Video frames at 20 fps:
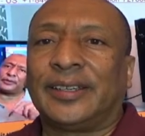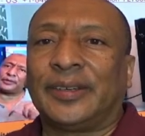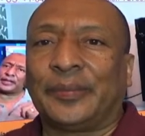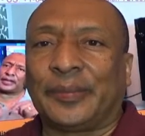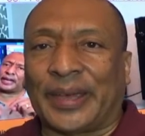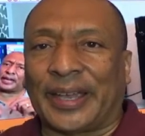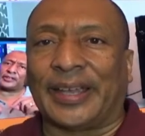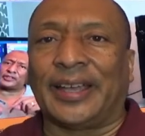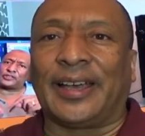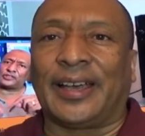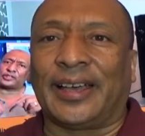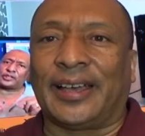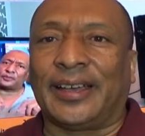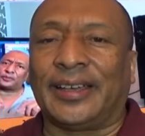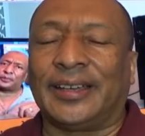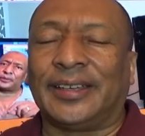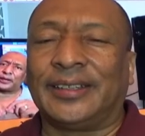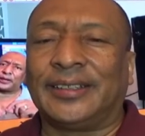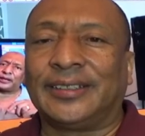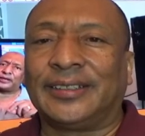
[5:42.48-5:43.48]
by God
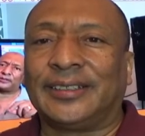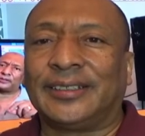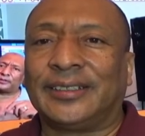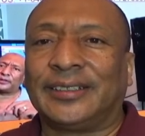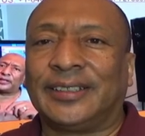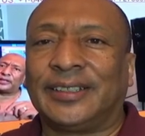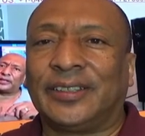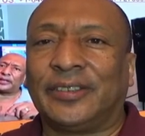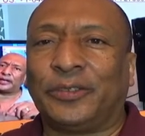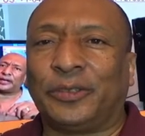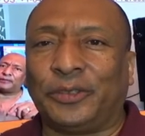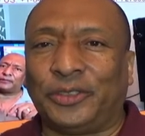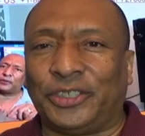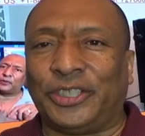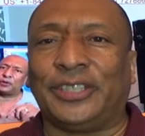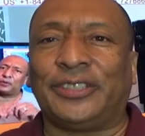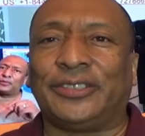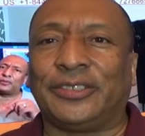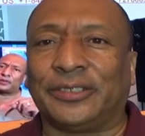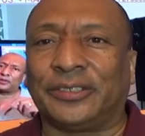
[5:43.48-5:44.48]
through
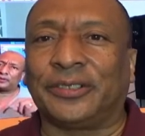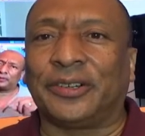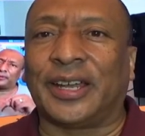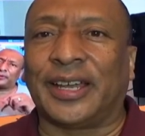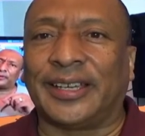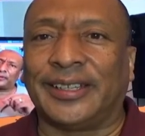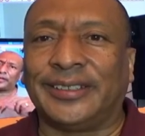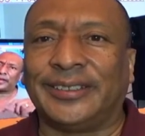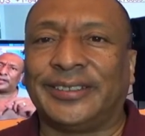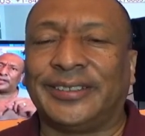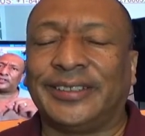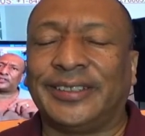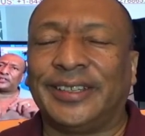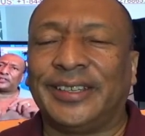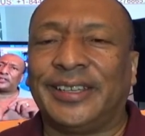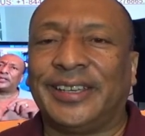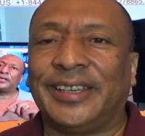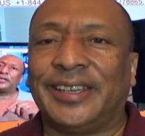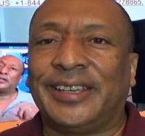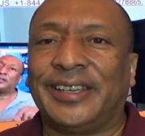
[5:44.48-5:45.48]
Jesus Christ.
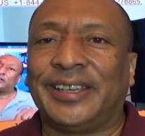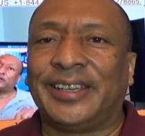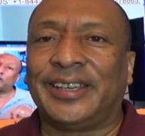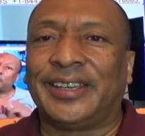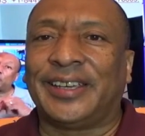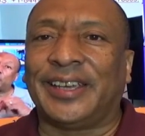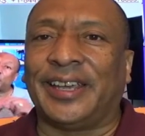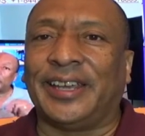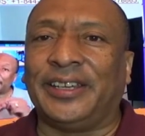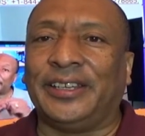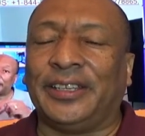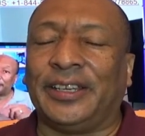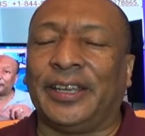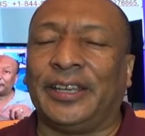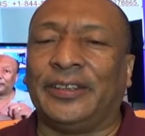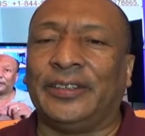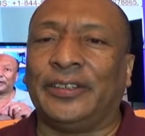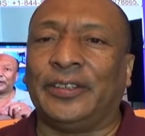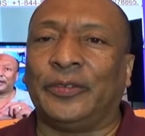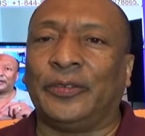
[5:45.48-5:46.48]
And,
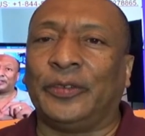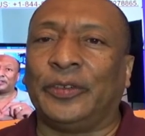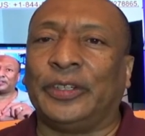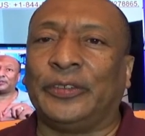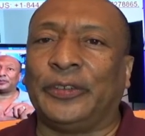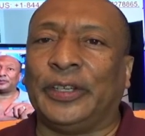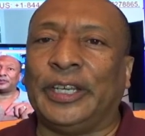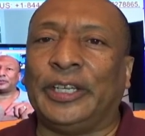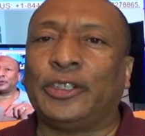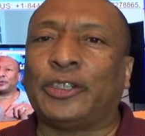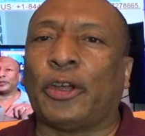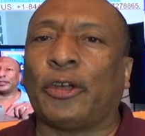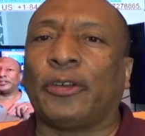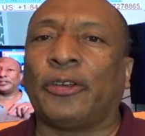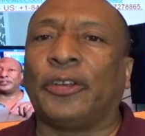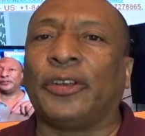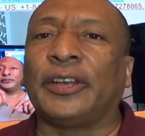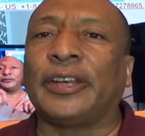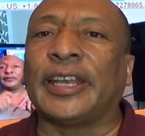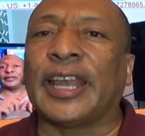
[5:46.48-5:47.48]
and
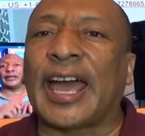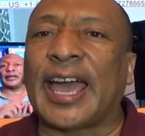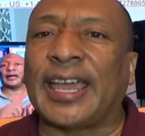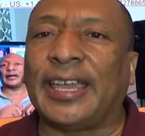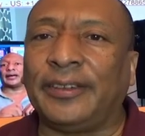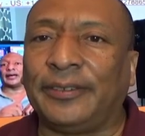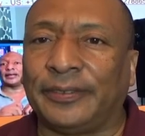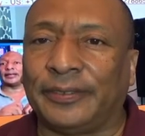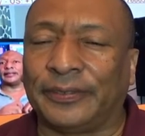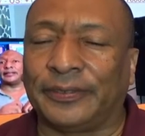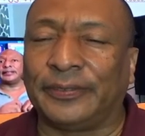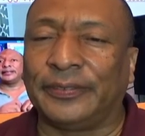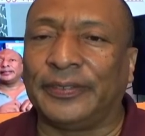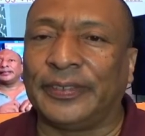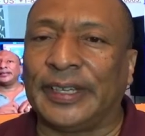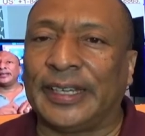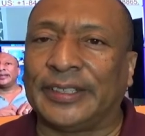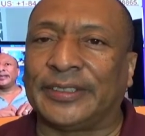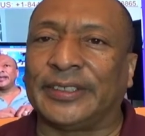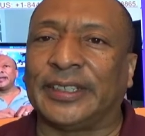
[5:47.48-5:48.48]
eternal life
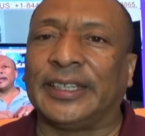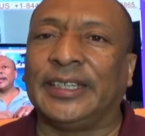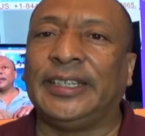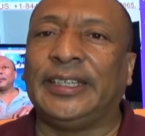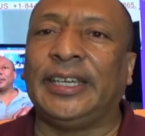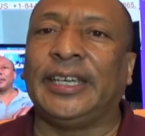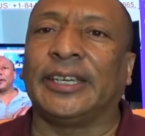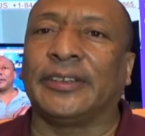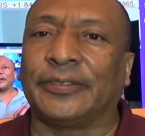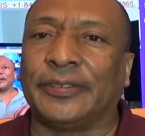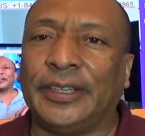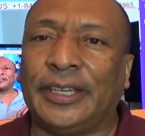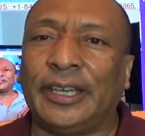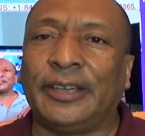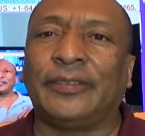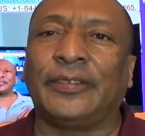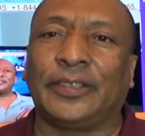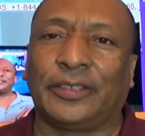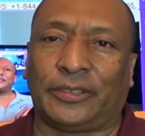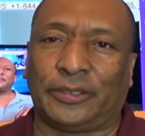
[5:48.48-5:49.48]
is a gift
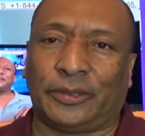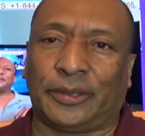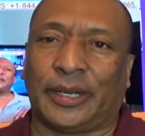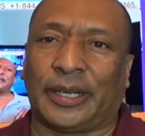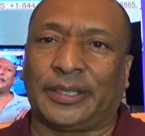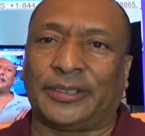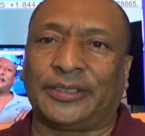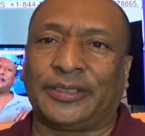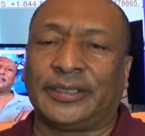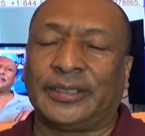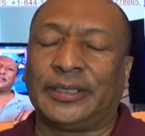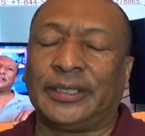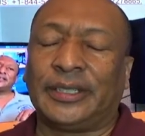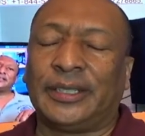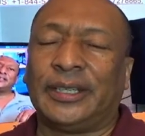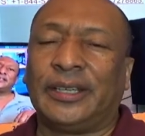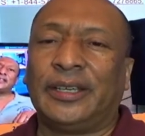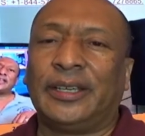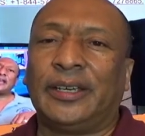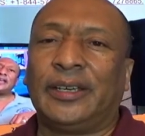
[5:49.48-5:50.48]
given to us
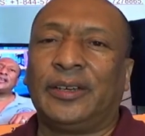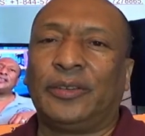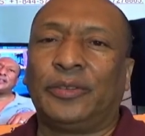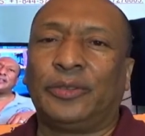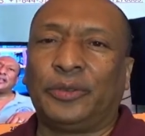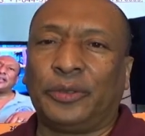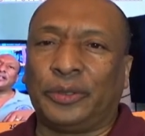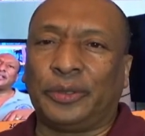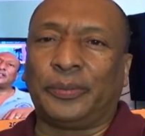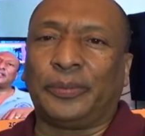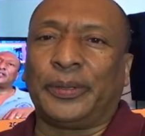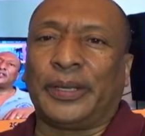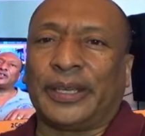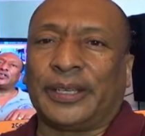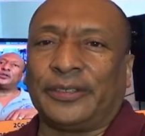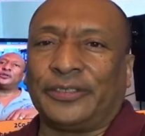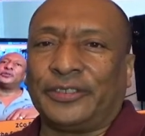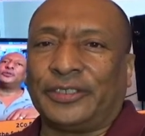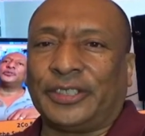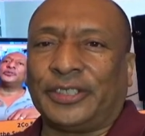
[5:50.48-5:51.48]
through the
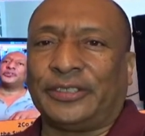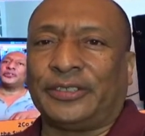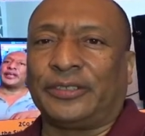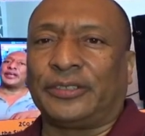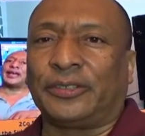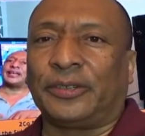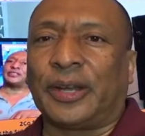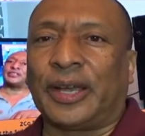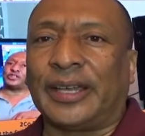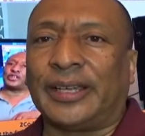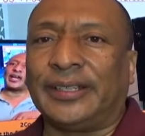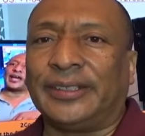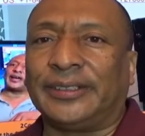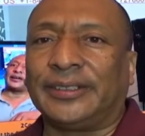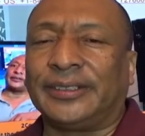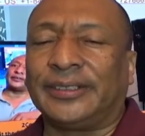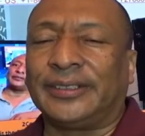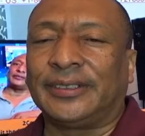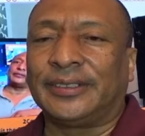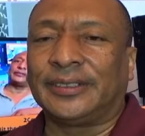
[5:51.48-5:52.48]
blood of Jesus
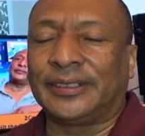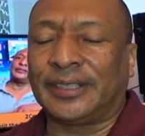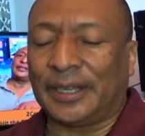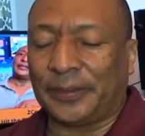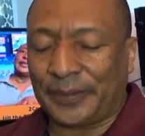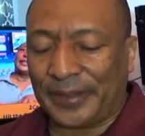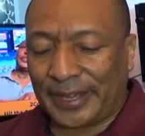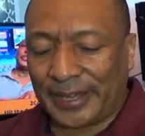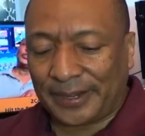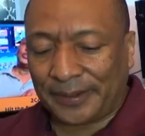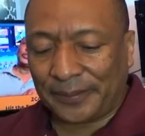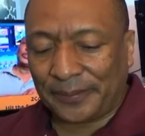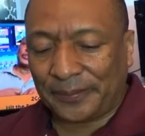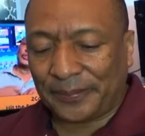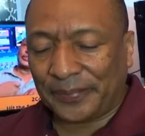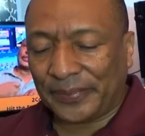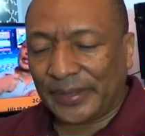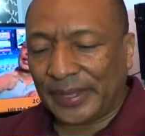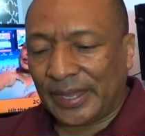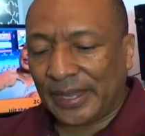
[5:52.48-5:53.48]
Christ. Amen.
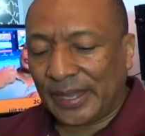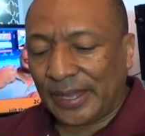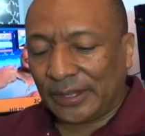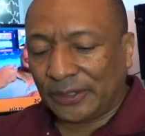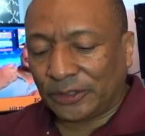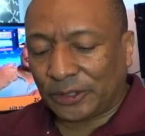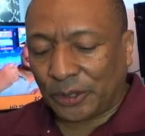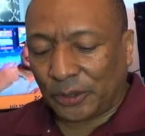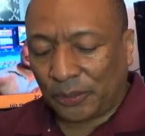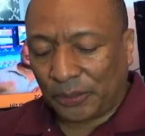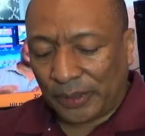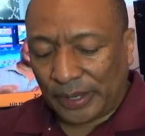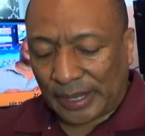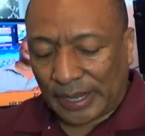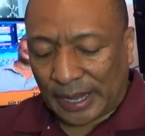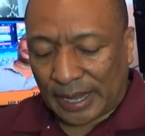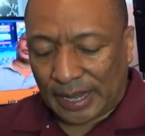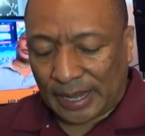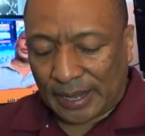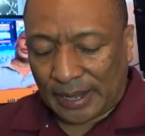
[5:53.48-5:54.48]
So
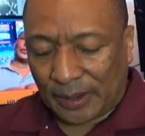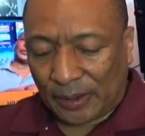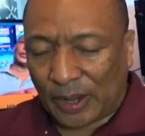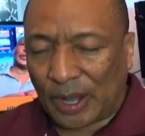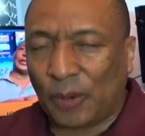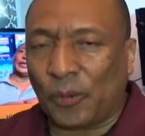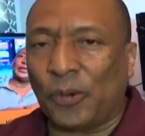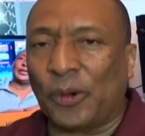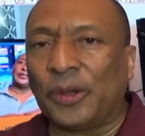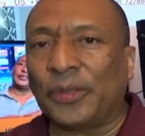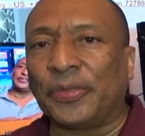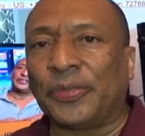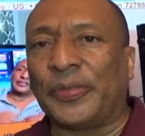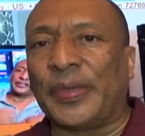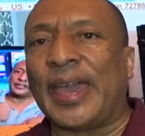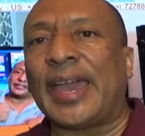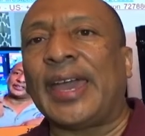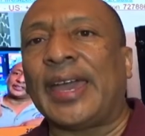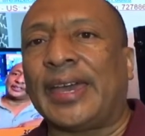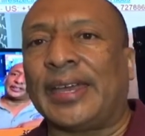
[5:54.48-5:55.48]
I want
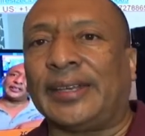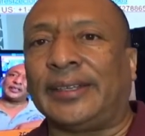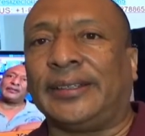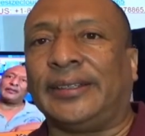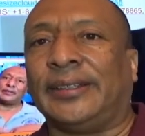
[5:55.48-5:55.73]
that